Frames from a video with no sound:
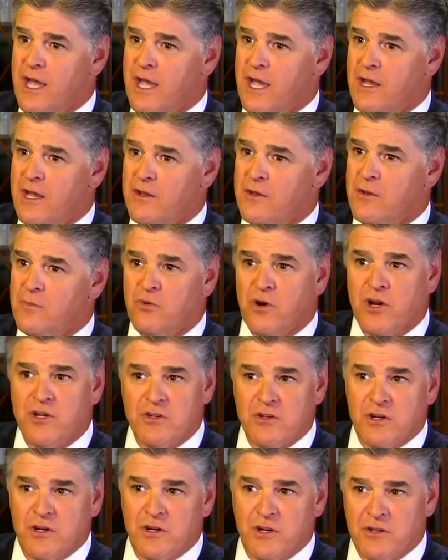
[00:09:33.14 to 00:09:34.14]
and the
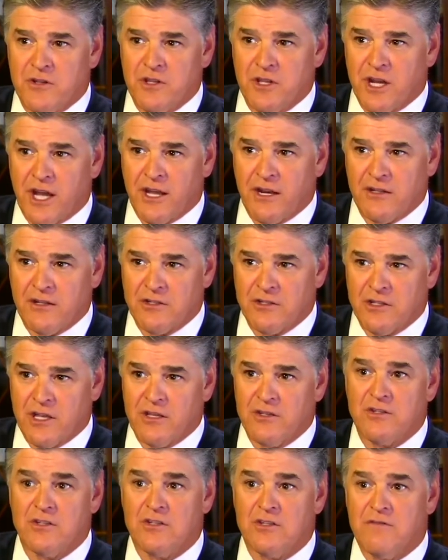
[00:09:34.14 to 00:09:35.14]
President of the United
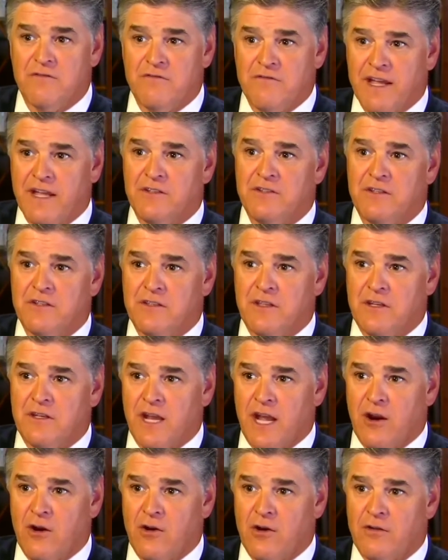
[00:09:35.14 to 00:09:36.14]
States is advancing the
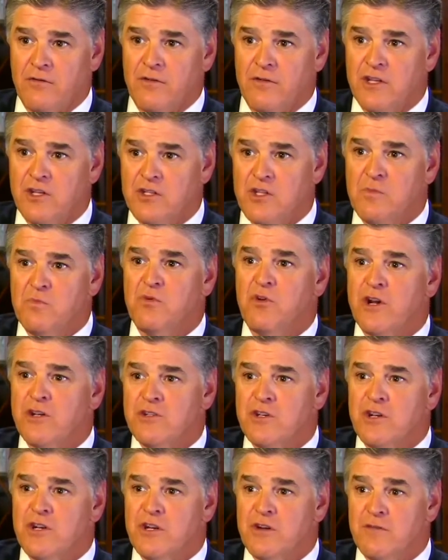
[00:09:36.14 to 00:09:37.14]
narrative, is the
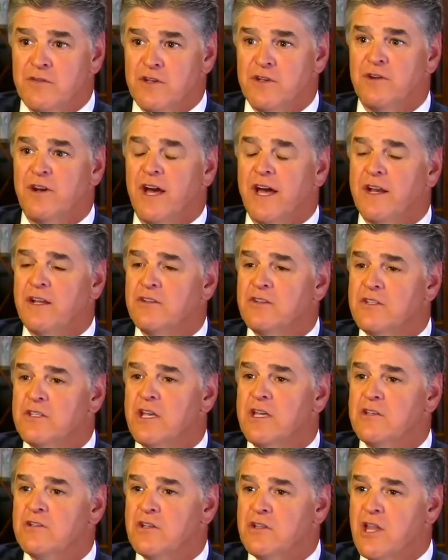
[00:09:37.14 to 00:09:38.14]
President of the United
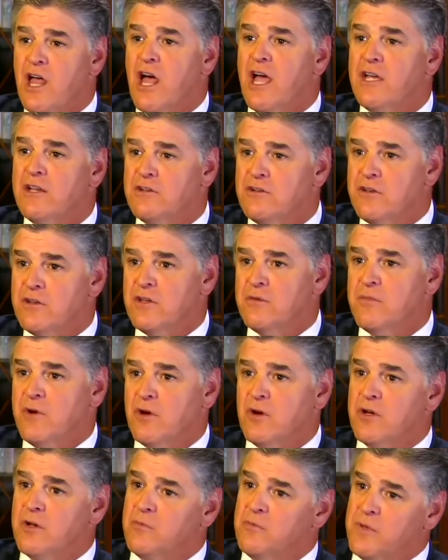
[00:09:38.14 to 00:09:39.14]
States lying to the
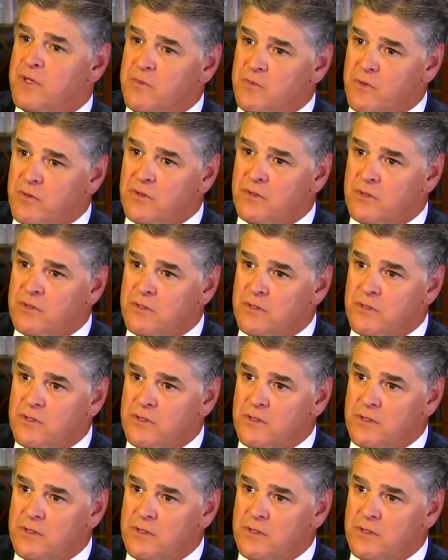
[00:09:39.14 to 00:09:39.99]
American people?